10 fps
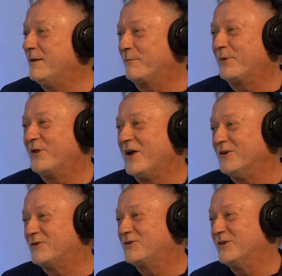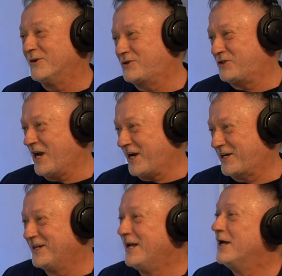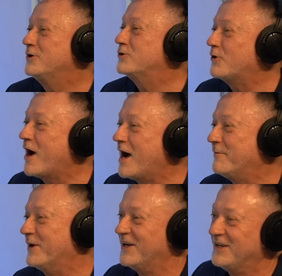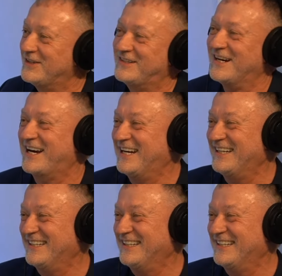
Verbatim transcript: in place. You know, check. Right. Trauma, check.